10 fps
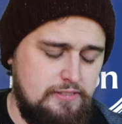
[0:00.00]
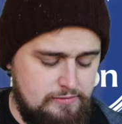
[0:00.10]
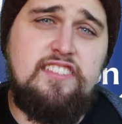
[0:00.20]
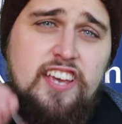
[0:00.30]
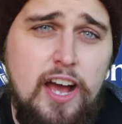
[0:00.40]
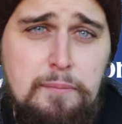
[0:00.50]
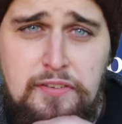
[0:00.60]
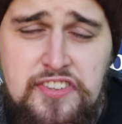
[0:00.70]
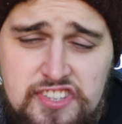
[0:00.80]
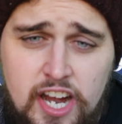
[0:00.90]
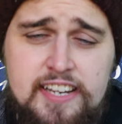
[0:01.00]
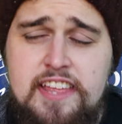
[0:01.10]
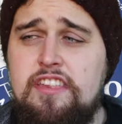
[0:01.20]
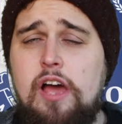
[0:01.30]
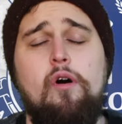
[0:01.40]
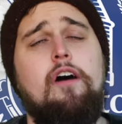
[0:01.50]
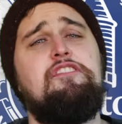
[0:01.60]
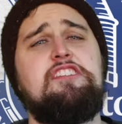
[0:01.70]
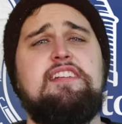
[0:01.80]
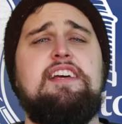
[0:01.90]
In terms of signing, though,
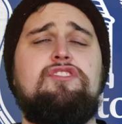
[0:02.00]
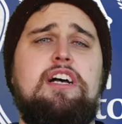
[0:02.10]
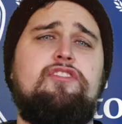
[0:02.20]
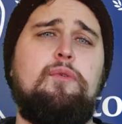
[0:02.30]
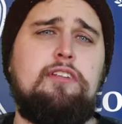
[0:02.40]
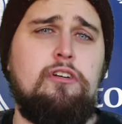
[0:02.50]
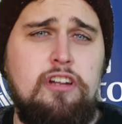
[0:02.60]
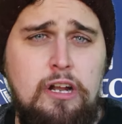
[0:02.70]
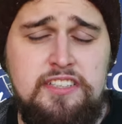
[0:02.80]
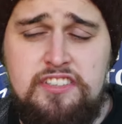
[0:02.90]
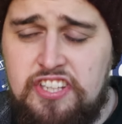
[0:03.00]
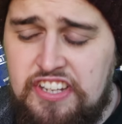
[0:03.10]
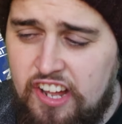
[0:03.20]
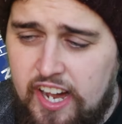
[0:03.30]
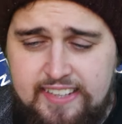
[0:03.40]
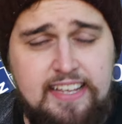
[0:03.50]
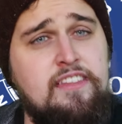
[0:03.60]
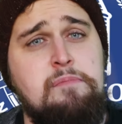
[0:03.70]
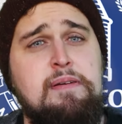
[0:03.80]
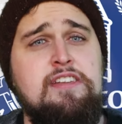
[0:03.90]
obviously the transfer window closes tonight and
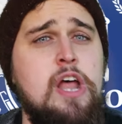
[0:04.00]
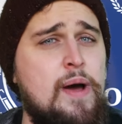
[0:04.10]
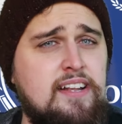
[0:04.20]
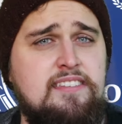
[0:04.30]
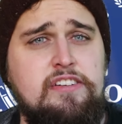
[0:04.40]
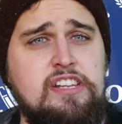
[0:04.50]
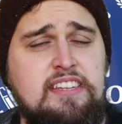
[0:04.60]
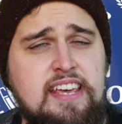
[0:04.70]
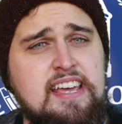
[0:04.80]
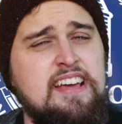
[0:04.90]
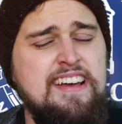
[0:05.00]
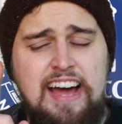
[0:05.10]
there's been no activity.